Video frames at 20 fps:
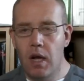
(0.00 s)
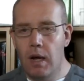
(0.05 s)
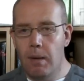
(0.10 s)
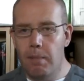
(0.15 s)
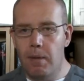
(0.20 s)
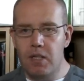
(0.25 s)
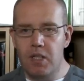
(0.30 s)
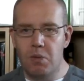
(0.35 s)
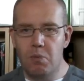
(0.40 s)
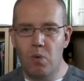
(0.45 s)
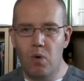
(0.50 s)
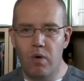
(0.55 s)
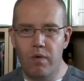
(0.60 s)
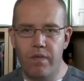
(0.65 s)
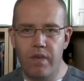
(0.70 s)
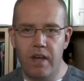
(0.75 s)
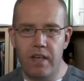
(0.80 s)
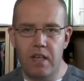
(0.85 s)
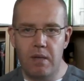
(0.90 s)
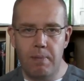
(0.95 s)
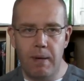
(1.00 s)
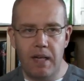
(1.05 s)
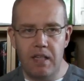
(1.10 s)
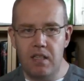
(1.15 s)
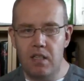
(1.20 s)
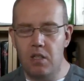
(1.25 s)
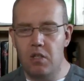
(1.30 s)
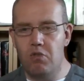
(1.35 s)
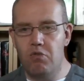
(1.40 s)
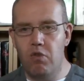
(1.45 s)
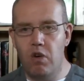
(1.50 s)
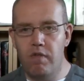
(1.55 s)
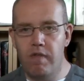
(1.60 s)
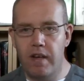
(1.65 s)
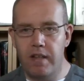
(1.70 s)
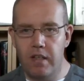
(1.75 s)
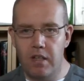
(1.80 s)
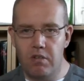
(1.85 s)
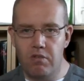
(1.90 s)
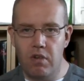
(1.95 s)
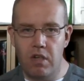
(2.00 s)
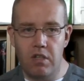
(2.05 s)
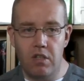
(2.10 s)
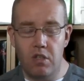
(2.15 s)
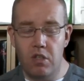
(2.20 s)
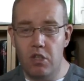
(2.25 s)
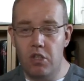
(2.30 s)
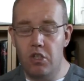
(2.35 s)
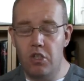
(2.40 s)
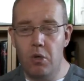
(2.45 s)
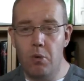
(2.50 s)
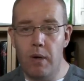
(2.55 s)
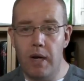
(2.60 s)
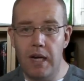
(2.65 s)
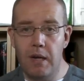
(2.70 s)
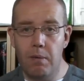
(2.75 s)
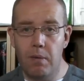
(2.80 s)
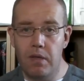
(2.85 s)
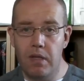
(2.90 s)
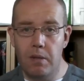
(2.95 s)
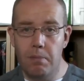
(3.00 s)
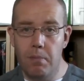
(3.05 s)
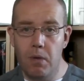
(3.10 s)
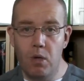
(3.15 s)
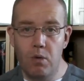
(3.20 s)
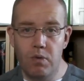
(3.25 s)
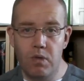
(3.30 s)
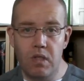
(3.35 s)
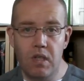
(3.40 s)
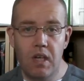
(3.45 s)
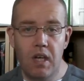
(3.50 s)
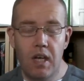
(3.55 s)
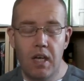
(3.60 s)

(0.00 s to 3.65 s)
Modern Warfare, you basically just run around the streets and just shoot anyone that moves.